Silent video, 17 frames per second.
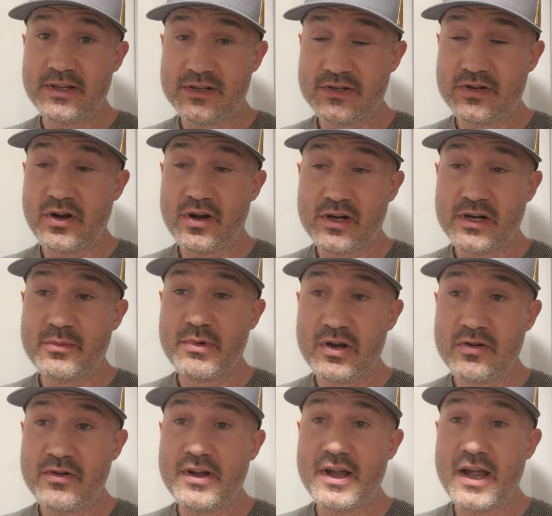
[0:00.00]
to talk
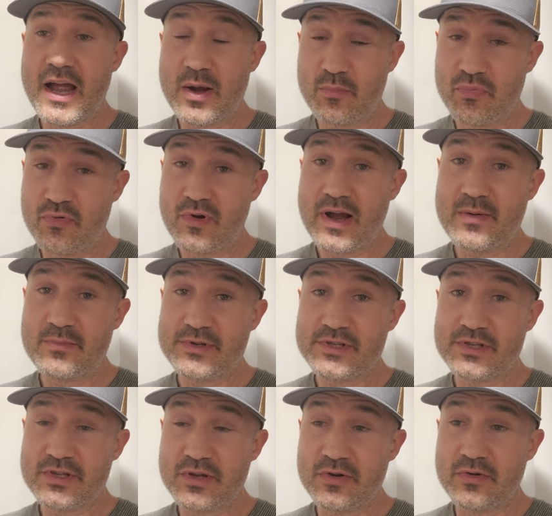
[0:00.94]
about, I
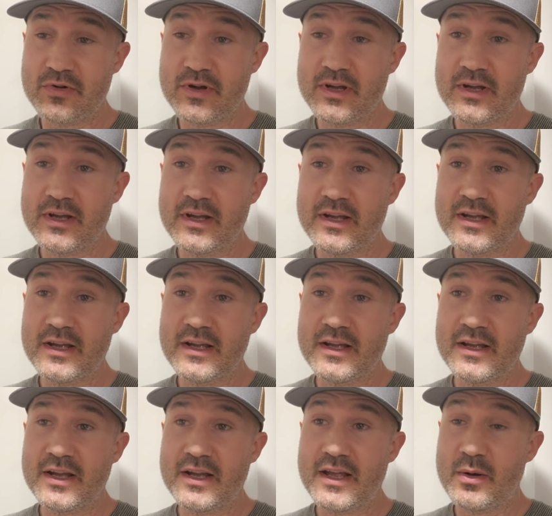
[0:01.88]
promise you,
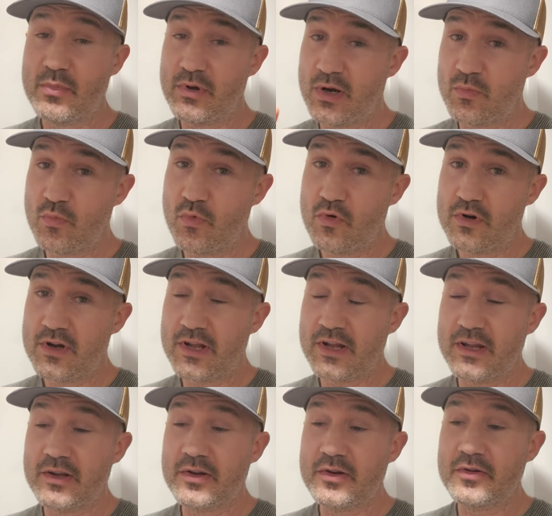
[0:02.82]
and but I'm
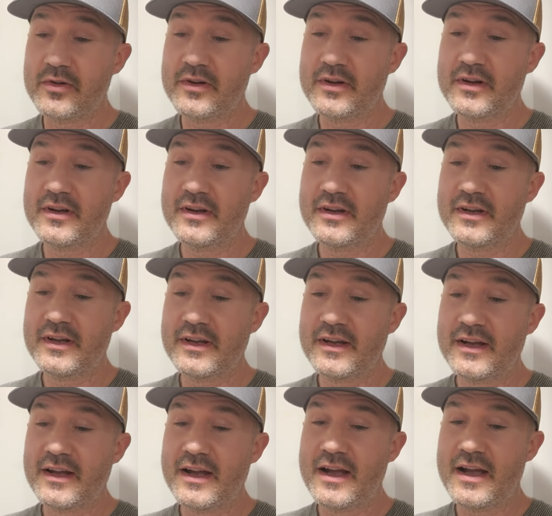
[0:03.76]
warning you,
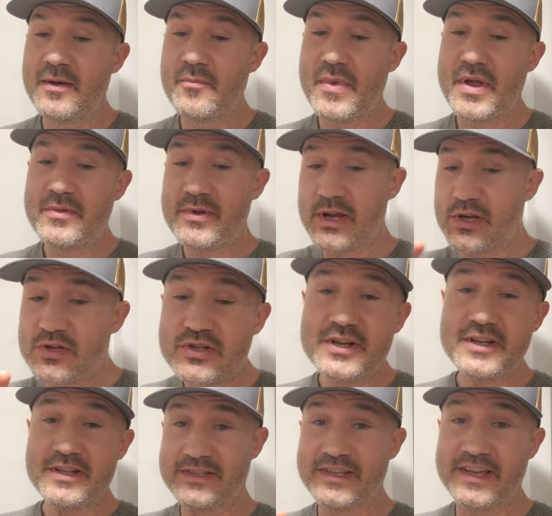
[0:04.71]
maybe I
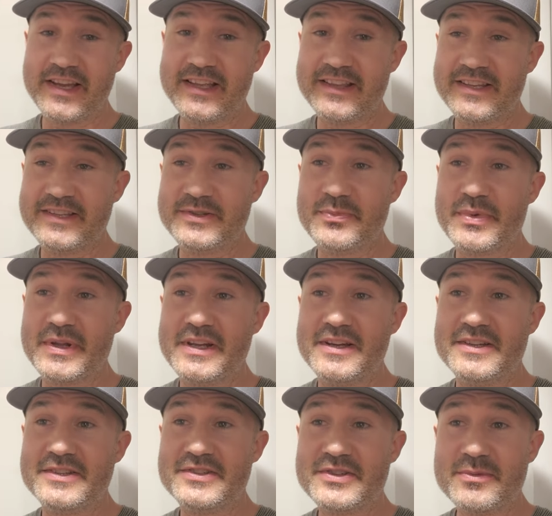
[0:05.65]
shouldn't say this
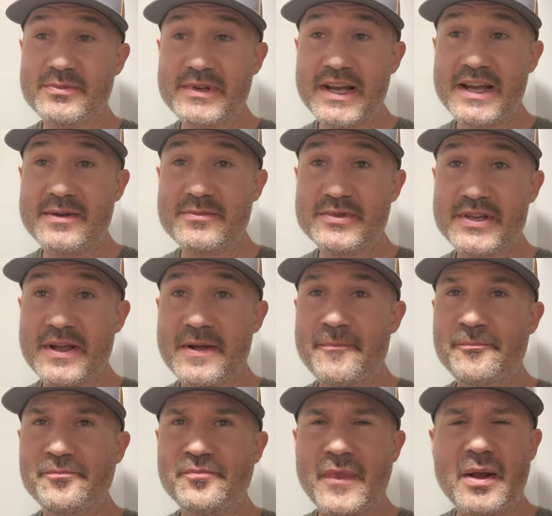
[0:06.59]
because sometimes
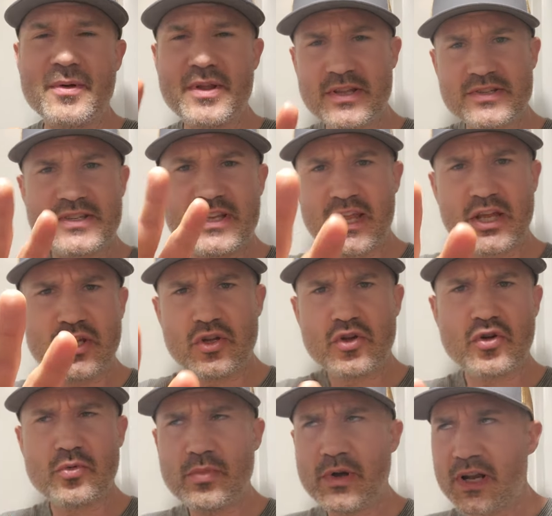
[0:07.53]
I'm not saying
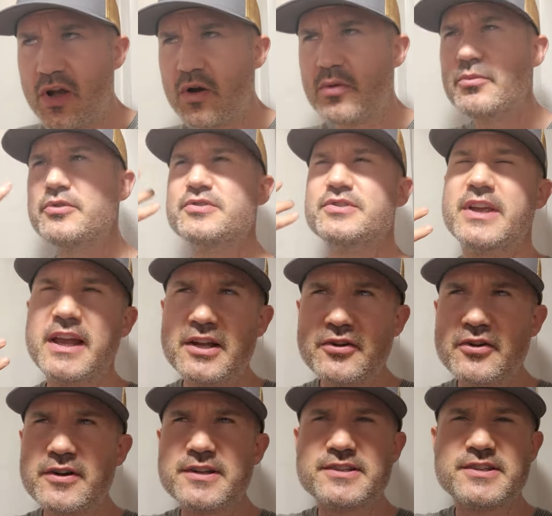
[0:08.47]
you, but almost
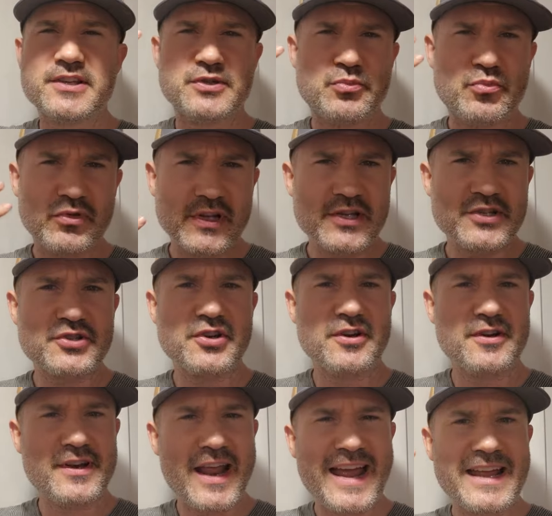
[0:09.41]
ignorance is bliss,
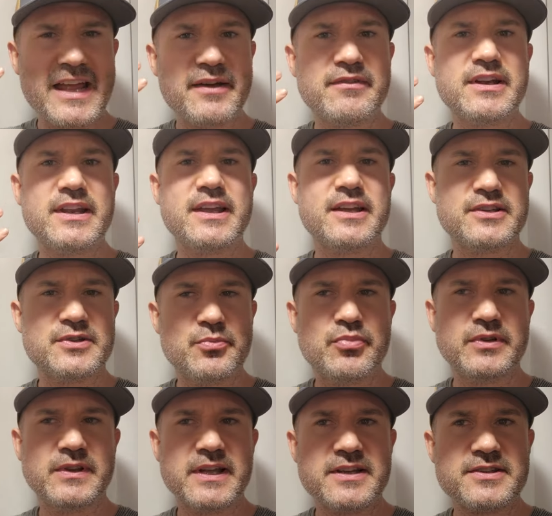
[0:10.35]
your naivety is
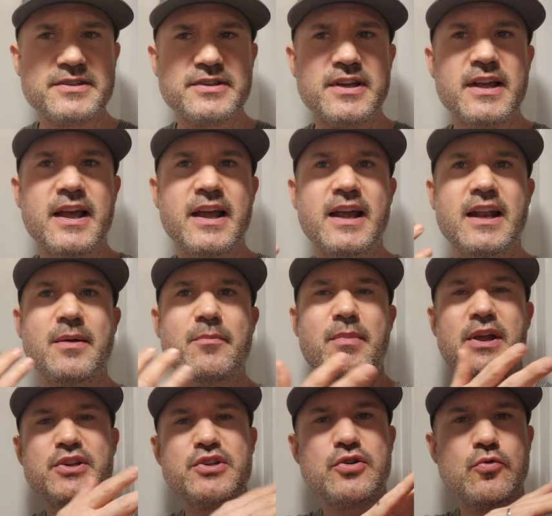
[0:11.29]
bliss, and it
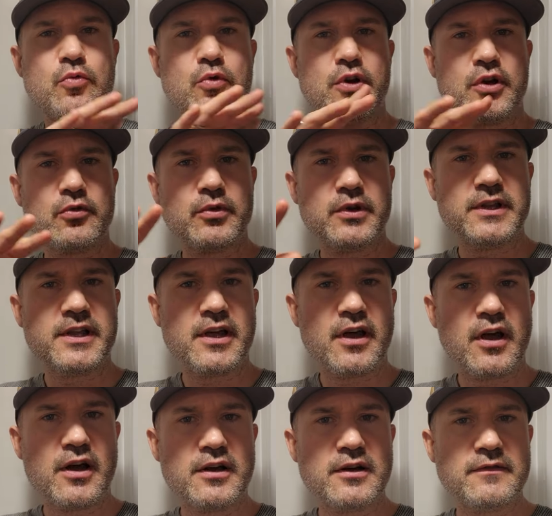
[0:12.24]
makes you work really
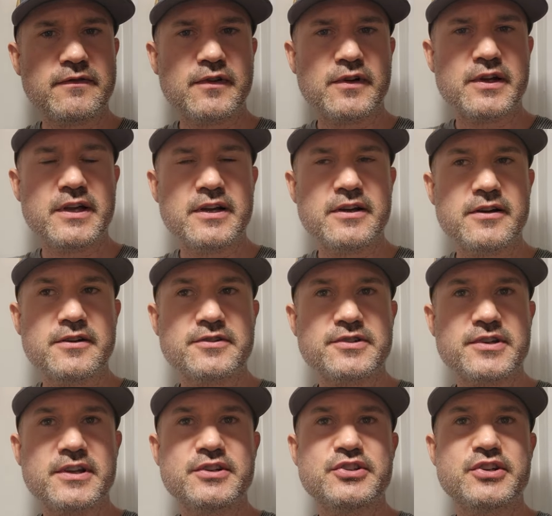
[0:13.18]
hard for
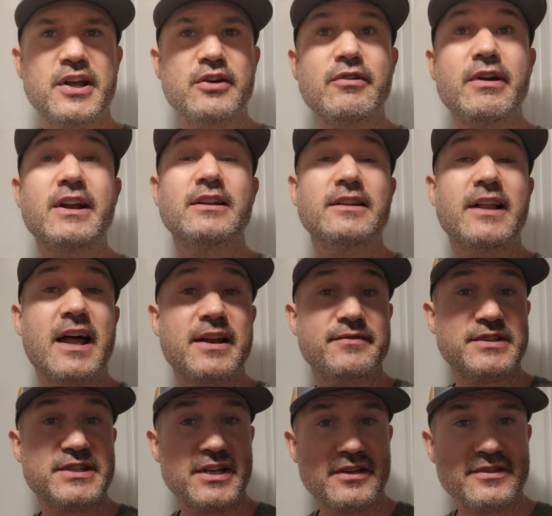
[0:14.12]
years and generate a lot
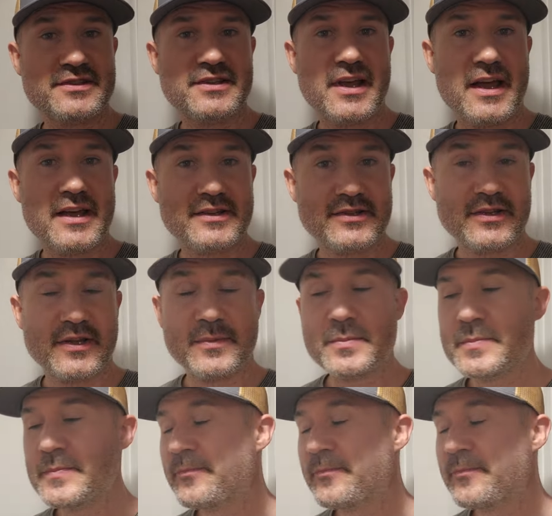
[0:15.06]
of success.